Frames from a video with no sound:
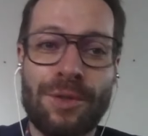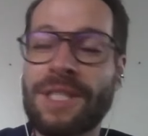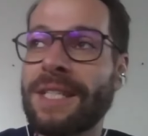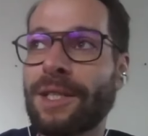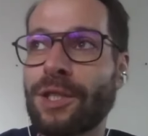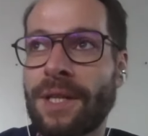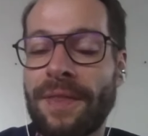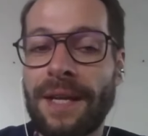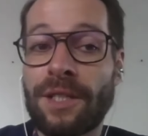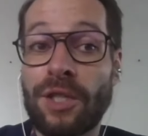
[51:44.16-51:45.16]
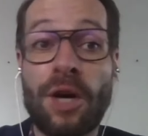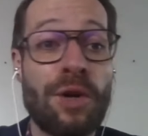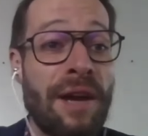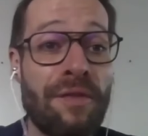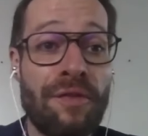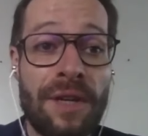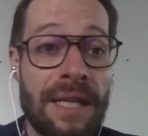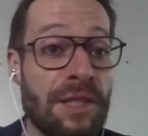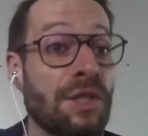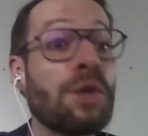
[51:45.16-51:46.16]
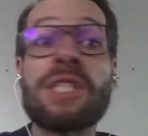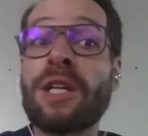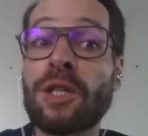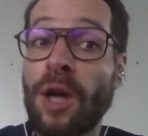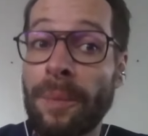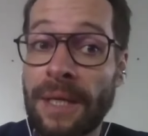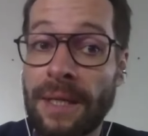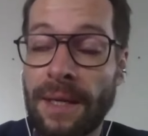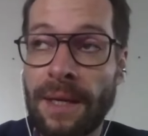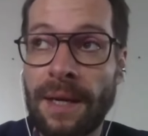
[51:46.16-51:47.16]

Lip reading: jurisdiction and their geographic and socioeconomic